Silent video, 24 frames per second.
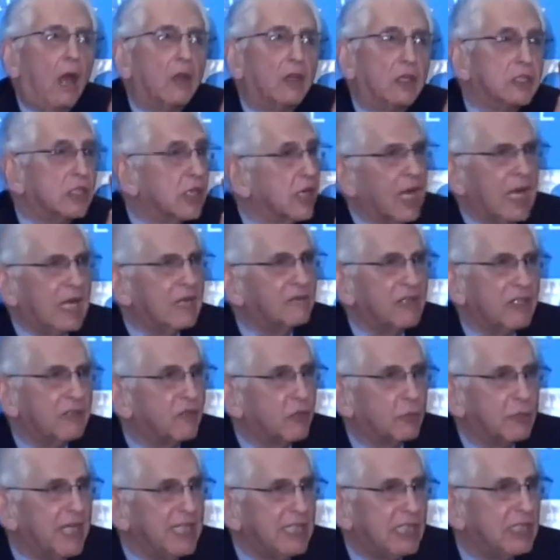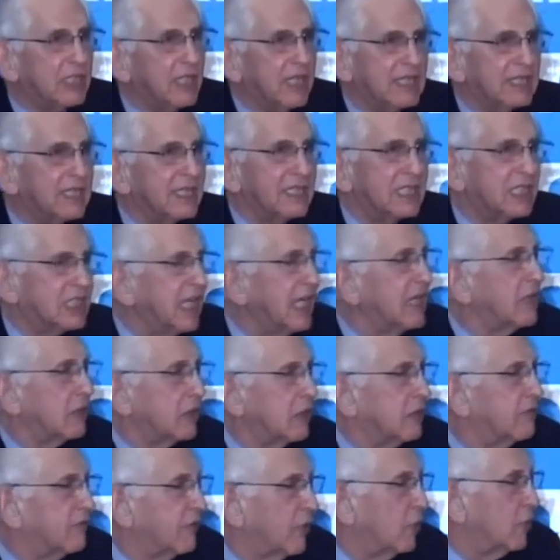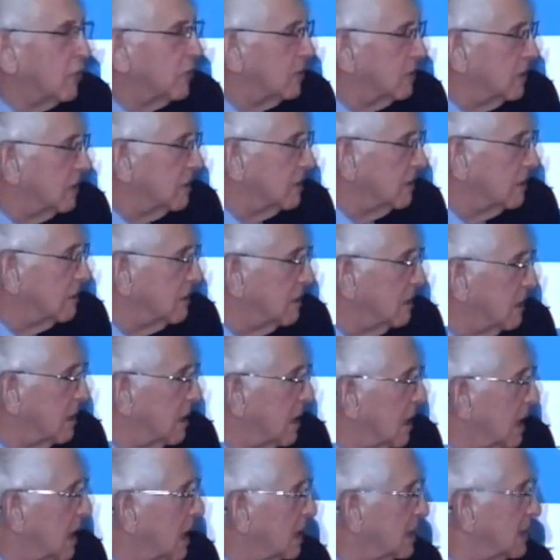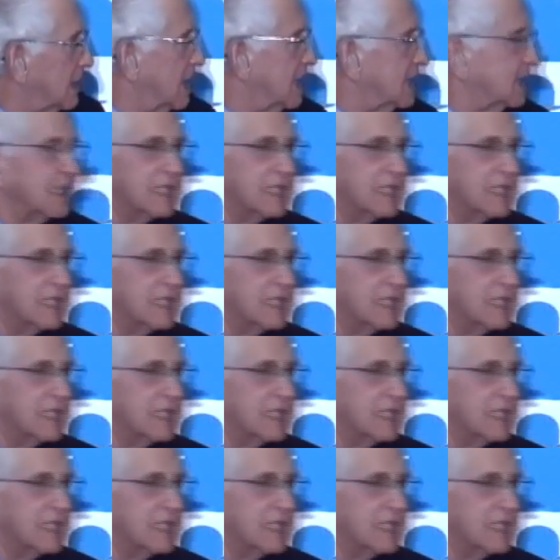There's a lot of information that isn't said on the phone, that